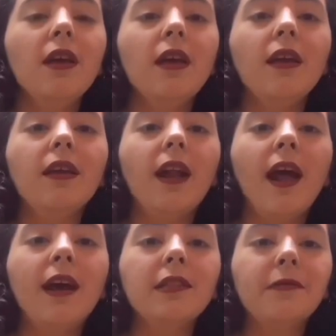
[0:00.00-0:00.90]
It
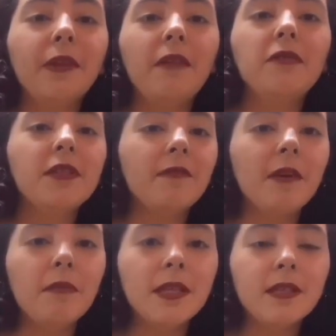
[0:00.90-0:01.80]
has flavors of
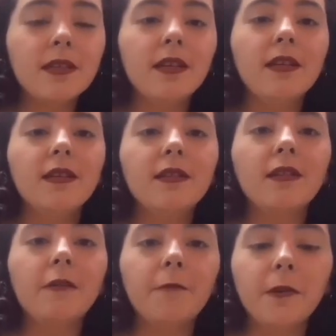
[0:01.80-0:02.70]
hibiscus,
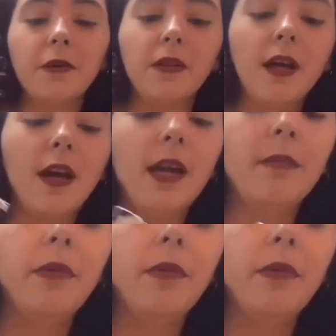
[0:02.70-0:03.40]
kaffir lime.